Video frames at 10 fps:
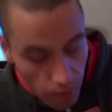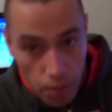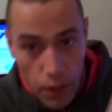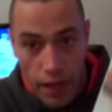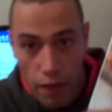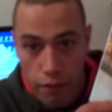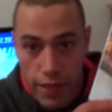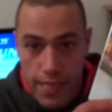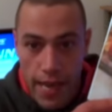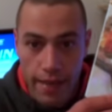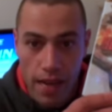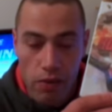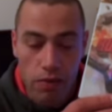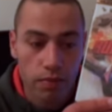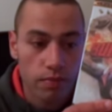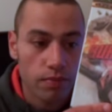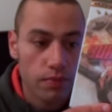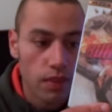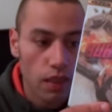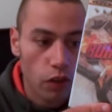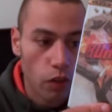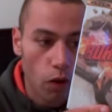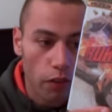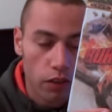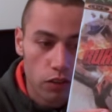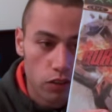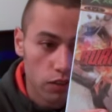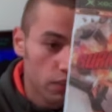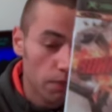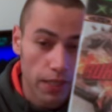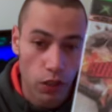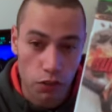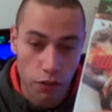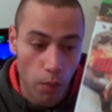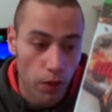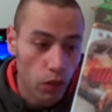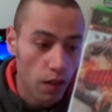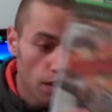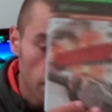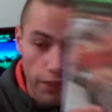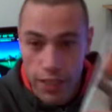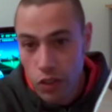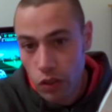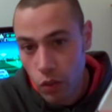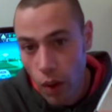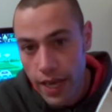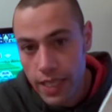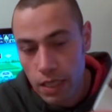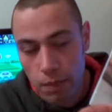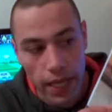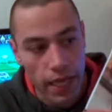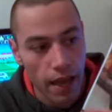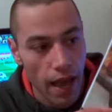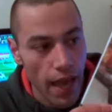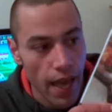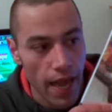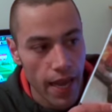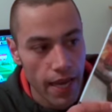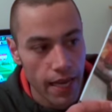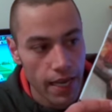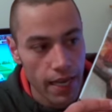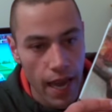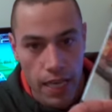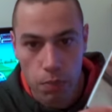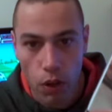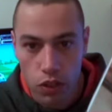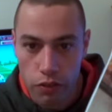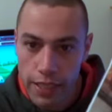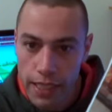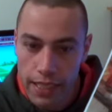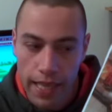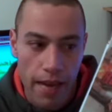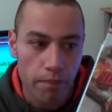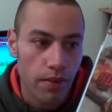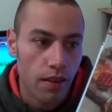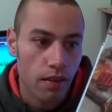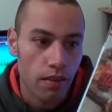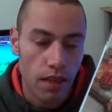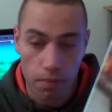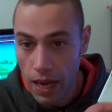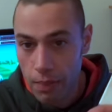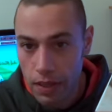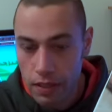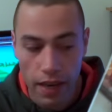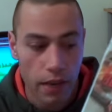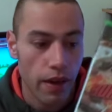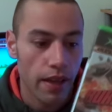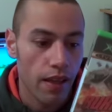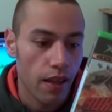Burnout 3 Takedown, another one that just simply looks phenomenal. This could quite easily be a Xbox 360 game, in my opinion anyway.